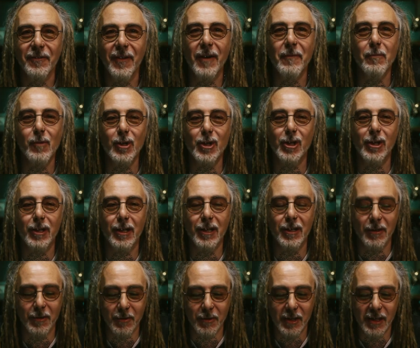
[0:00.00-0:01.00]
When would you
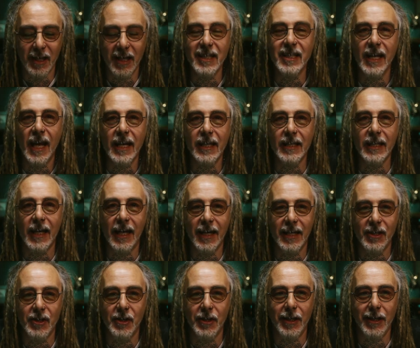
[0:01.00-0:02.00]
use a ten
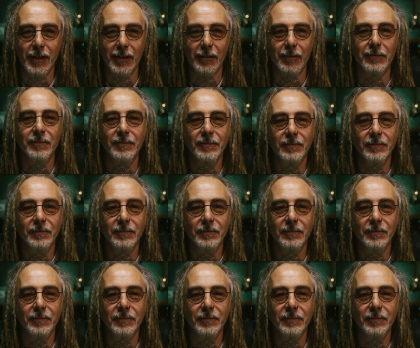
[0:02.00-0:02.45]
gauge needle?